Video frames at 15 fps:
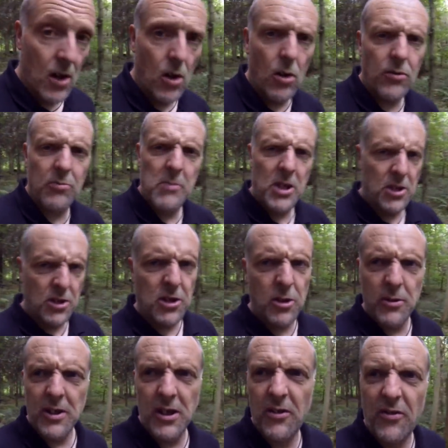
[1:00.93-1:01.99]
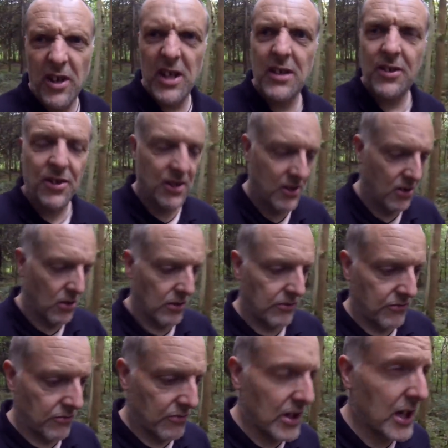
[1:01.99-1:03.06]
I've missed doing the vids.
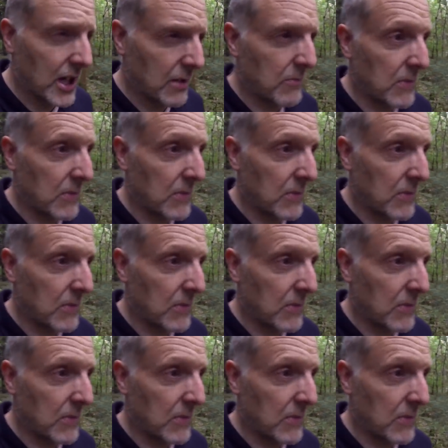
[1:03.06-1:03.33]
I've really